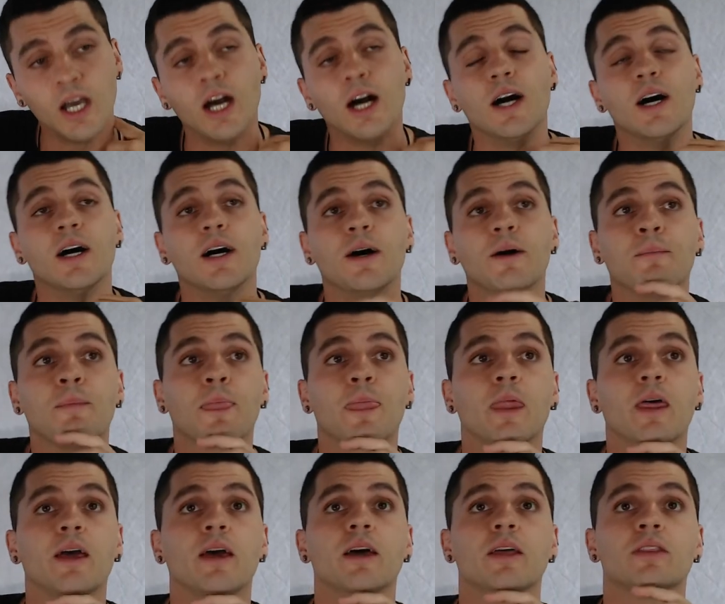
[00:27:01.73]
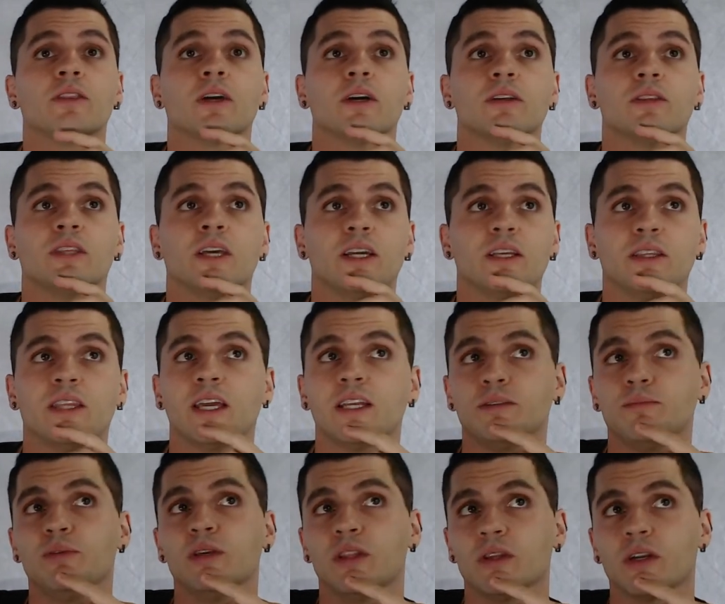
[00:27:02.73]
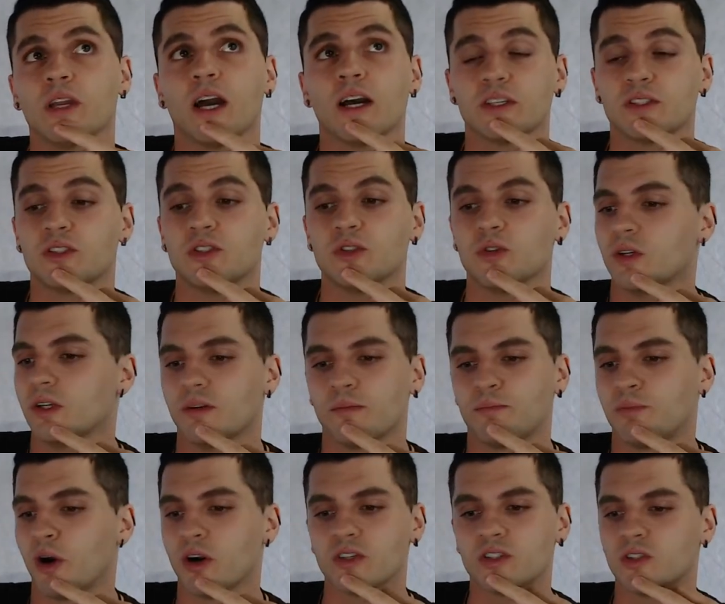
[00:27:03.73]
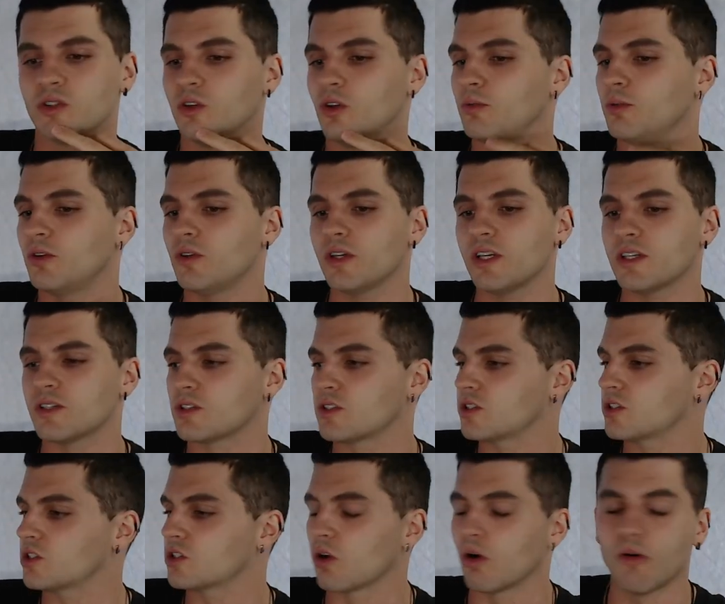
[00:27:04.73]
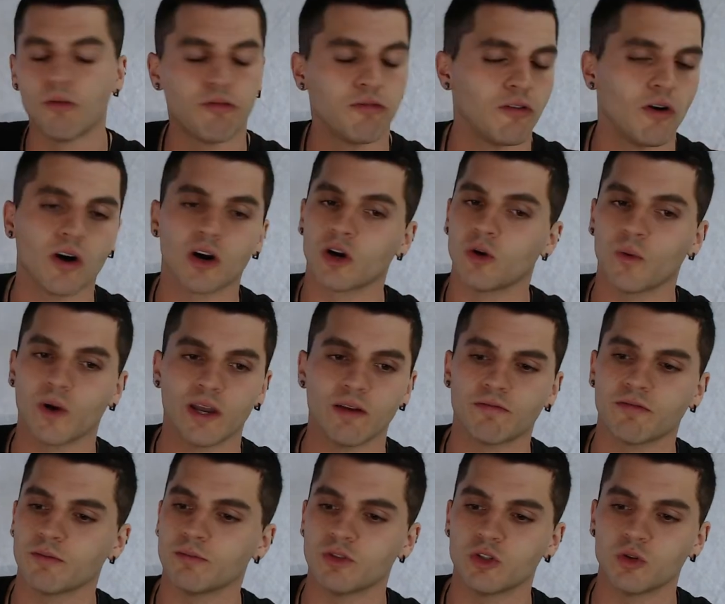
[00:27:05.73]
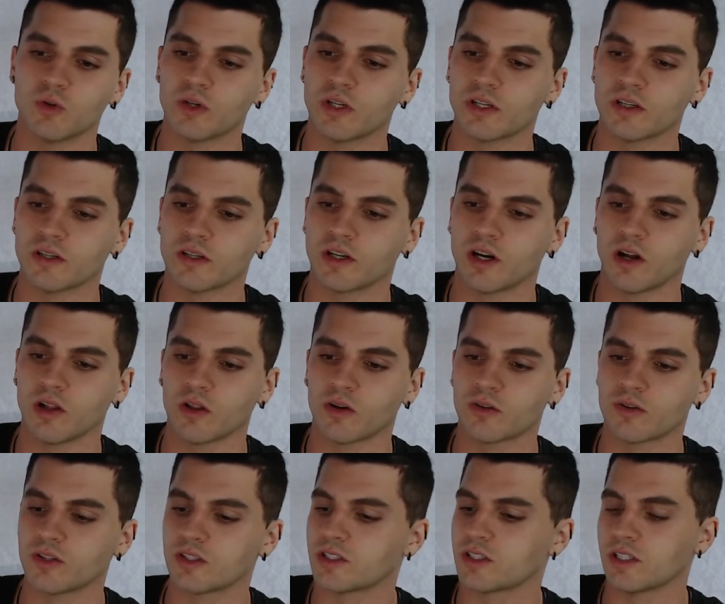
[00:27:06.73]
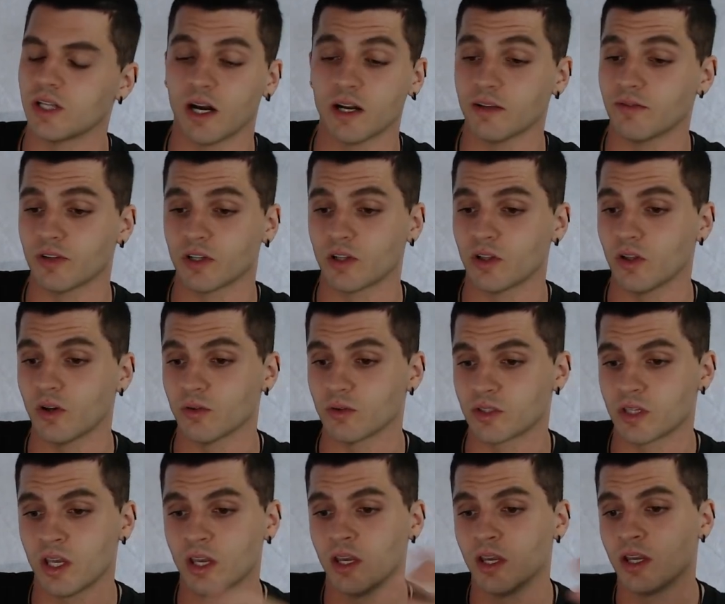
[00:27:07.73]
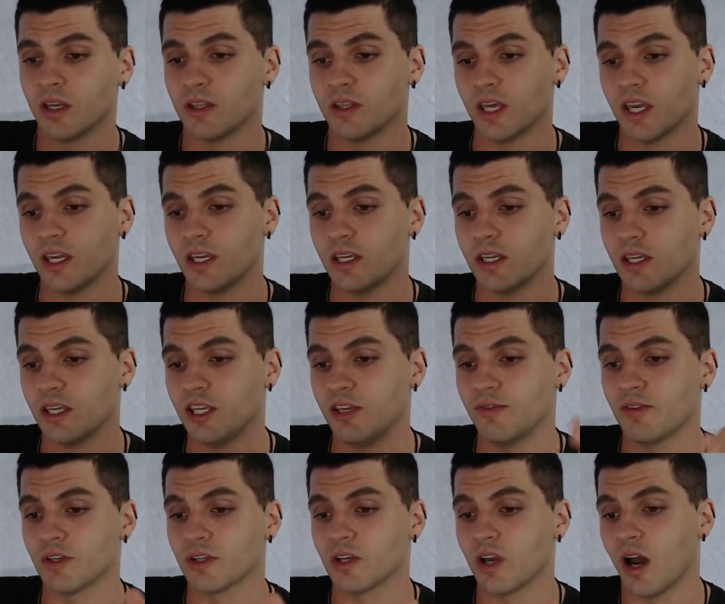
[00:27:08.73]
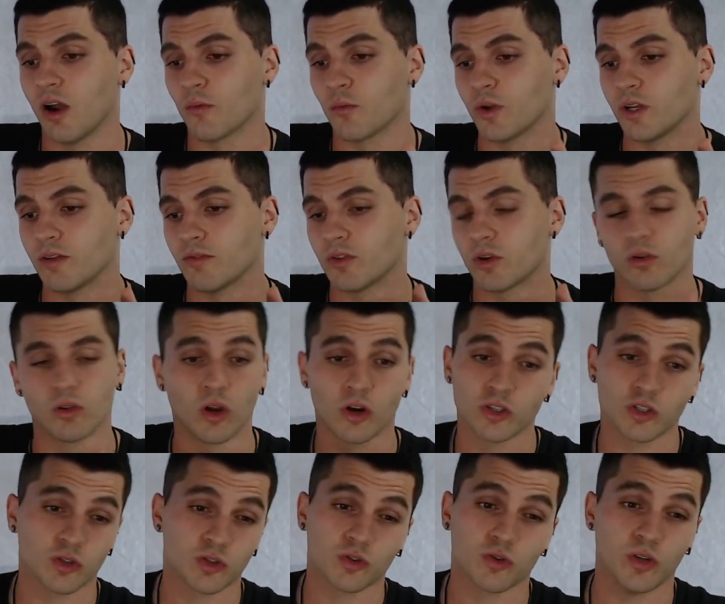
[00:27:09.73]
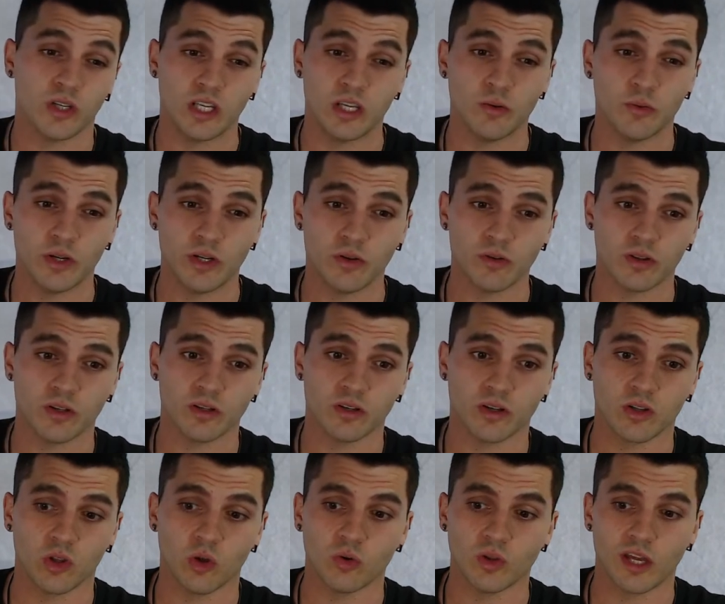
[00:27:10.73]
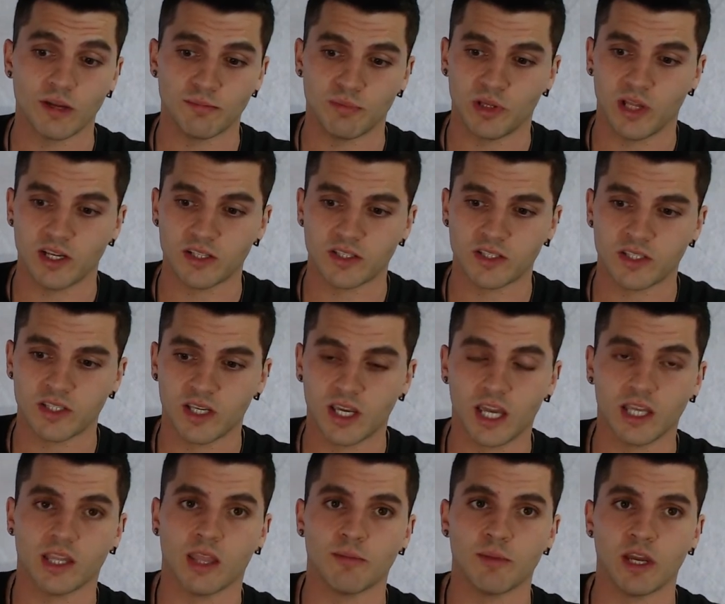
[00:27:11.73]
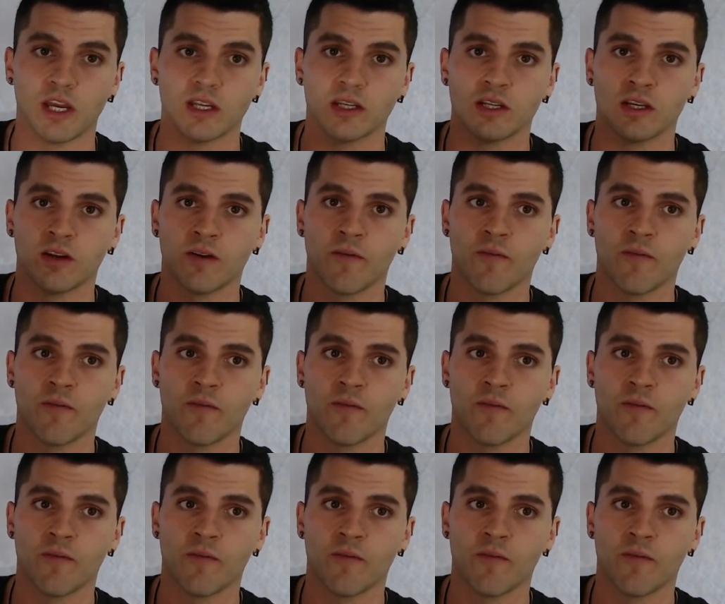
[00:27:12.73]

uh they they'd be the guys to do it. Barnes and Noble is so far away from doing color. That's not even close. They even got rid of their larger screen e-reader, the Glow Light Plus, and they made